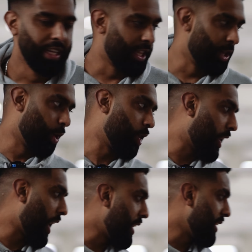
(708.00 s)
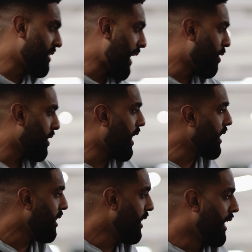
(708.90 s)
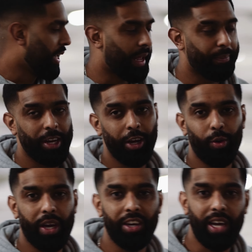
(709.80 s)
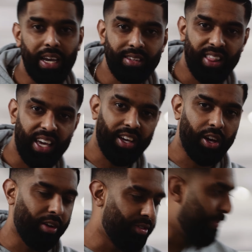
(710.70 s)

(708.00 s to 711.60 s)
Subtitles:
The door card is now done. Let me know what you guys think of a